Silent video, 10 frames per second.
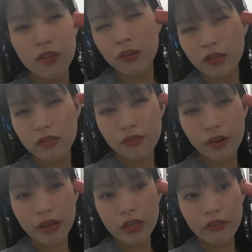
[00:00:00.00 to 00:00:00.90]
So, you can see
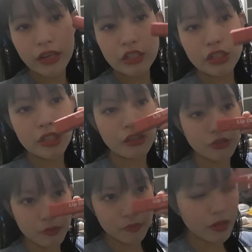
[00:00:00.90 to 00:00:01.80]
very red siya.
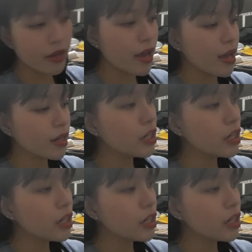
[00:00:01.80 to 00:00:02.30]
Oh. Kaya,